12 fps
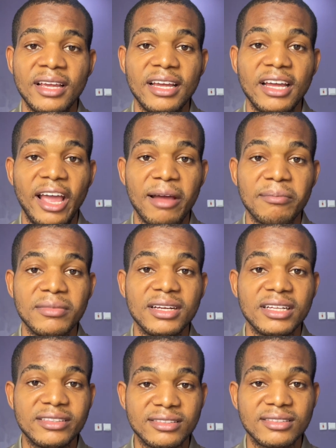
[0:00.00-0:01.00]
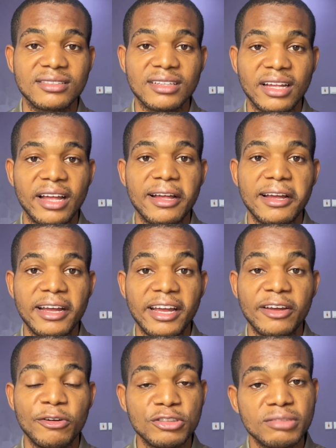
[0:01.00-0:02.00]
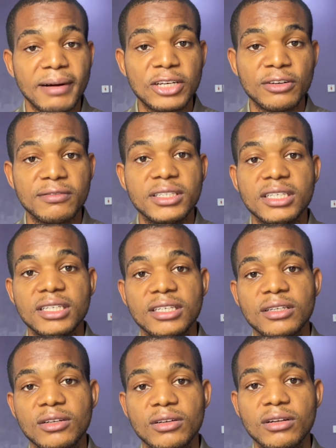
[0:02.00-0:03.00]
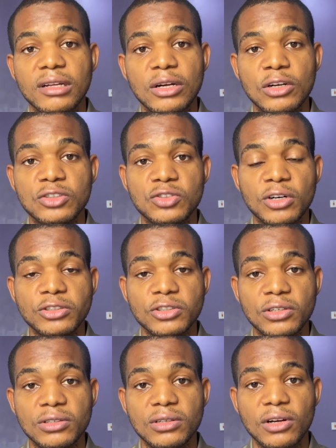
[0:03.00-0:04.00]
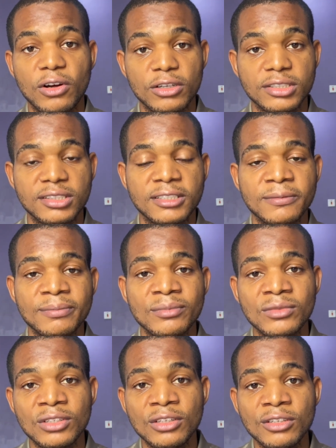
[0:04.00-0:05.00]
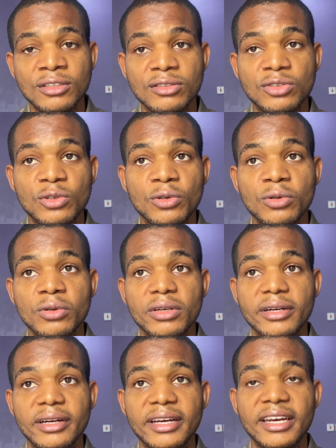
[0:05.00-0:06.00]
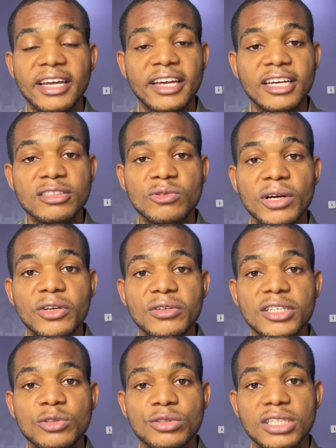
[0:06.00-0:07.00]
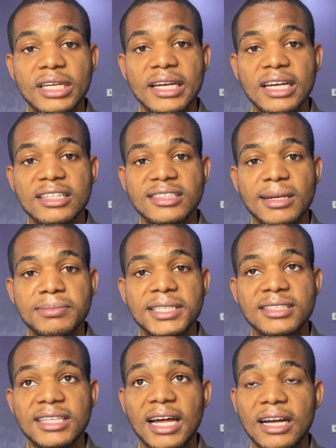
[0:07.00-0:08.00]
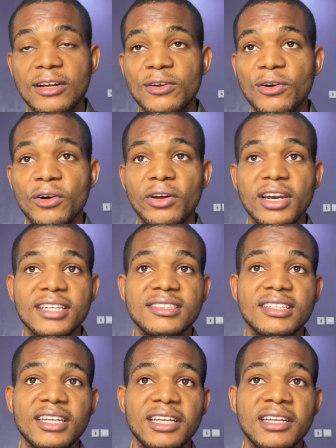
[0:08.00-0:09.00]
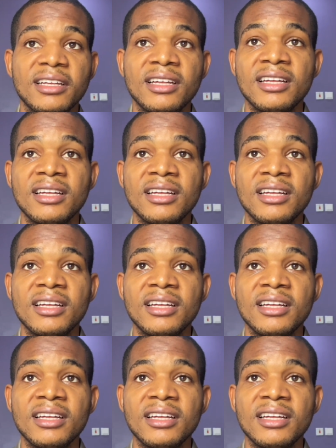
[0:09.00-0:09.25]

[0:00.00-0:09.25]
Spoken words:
it's a huge part of the construction cost. So in a case where you need to dig a septic tank, or let's say